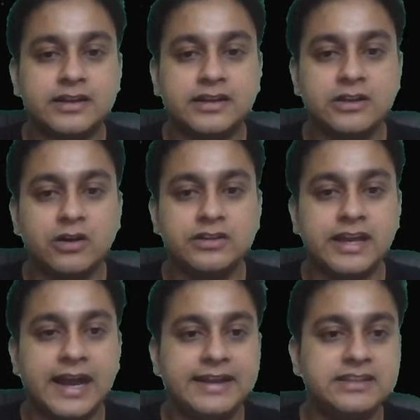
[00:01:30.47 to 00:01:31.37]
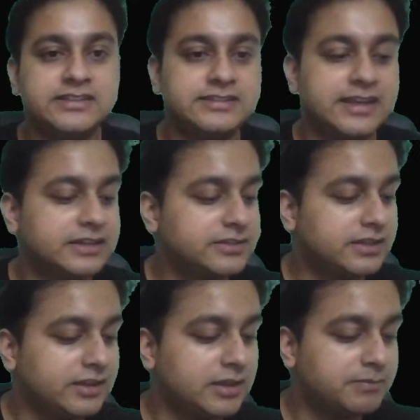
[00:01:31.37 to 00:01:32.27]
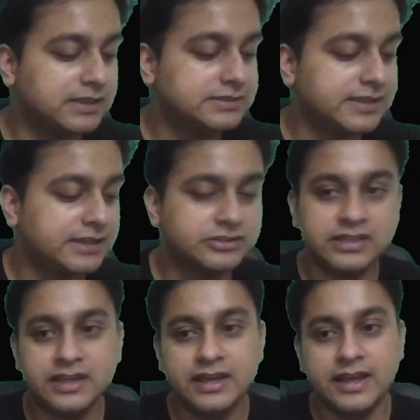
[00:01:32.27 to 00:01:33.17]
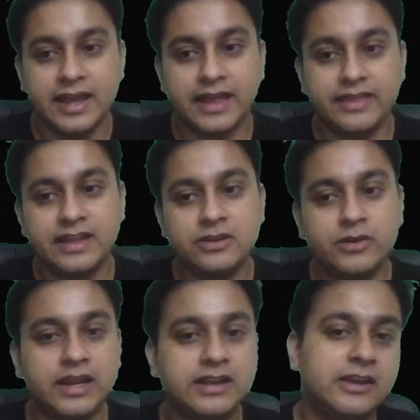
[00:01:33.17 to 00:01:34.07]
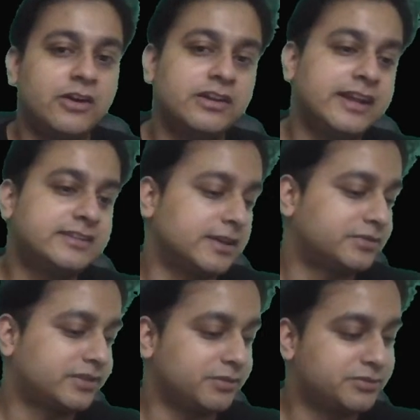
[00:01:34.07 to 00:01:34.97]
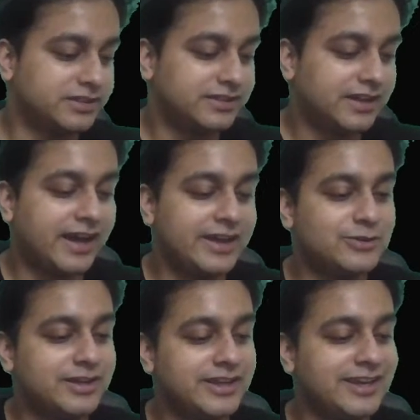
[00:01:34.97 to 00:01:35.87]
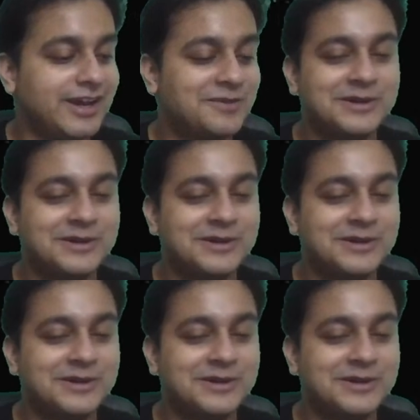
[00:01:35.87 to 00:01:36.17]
click on the IITJ section in the plus section, and then you can click on get subscription. Hi, Hoodie, how are